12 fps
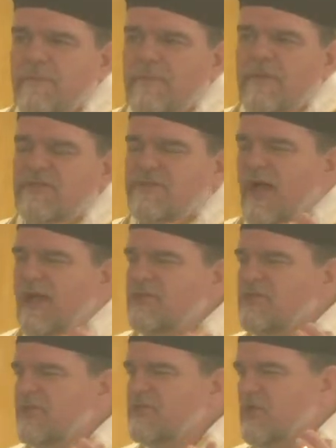It is
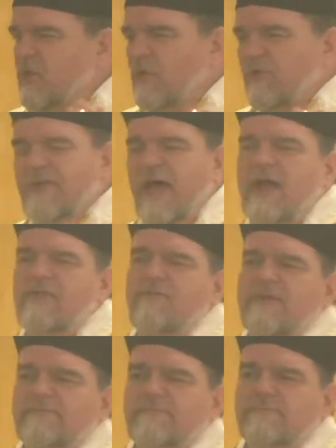not just cold
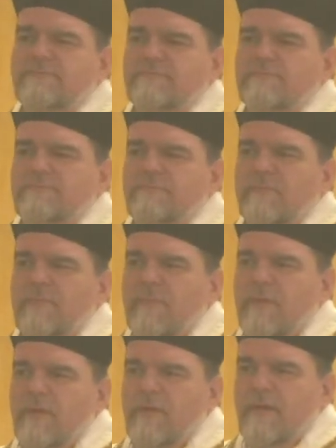doctrine.
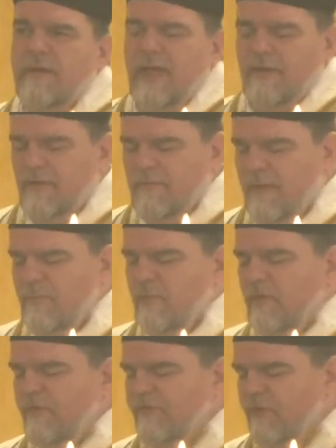And remember
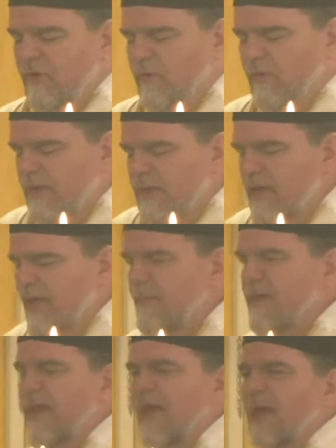also, he
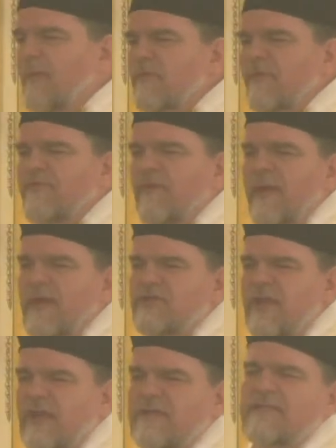began with the
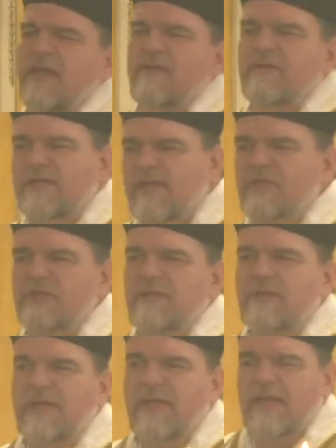angelic
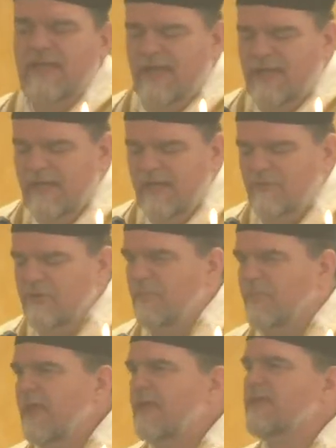salutation, he ended with the
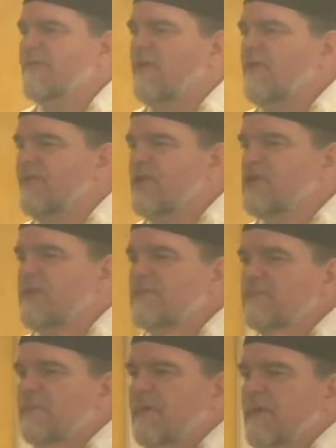beatific vision.